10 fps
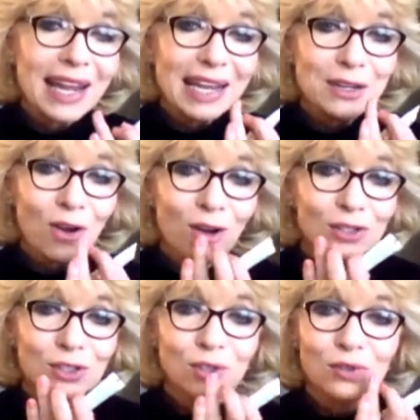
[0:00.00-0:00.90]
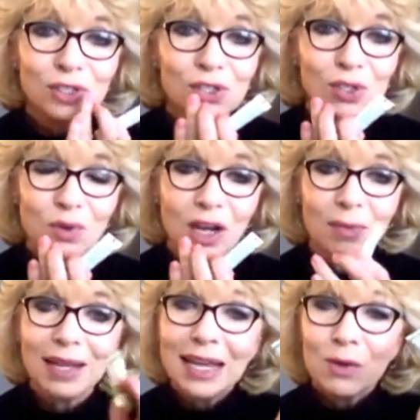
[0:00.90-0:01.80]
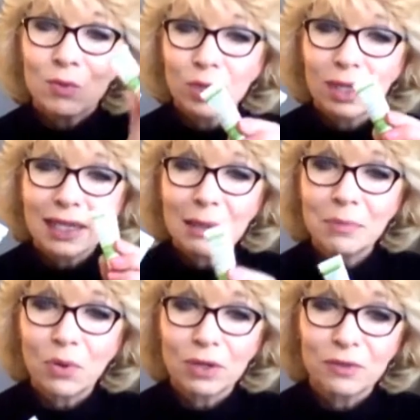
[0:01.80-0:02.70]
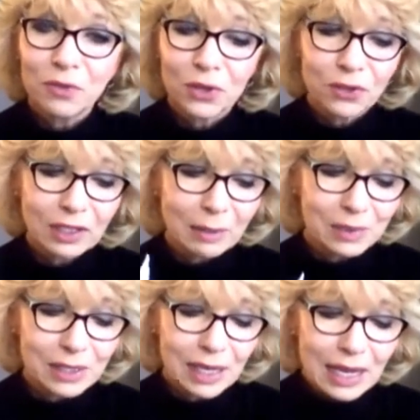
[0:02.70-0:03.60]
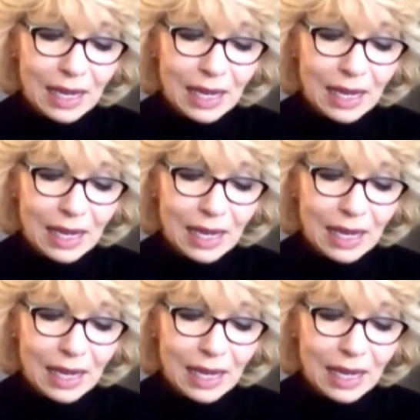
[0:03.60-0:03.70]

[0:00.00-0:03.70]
and also the scrub. Really important for your lips.